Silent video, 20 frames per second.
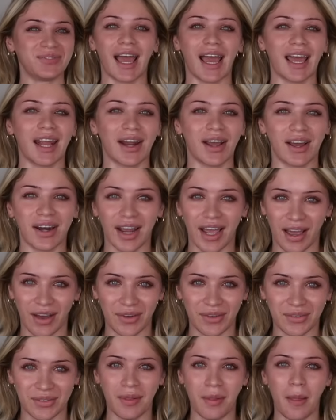I don't know.
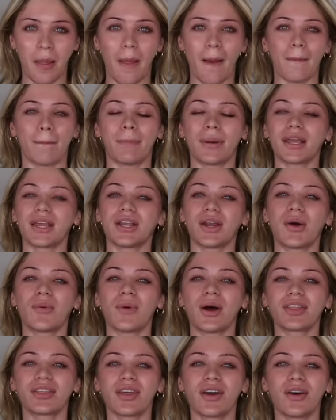But you know
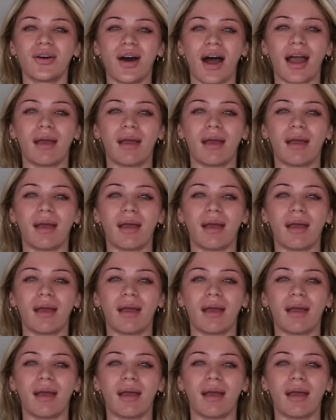what though?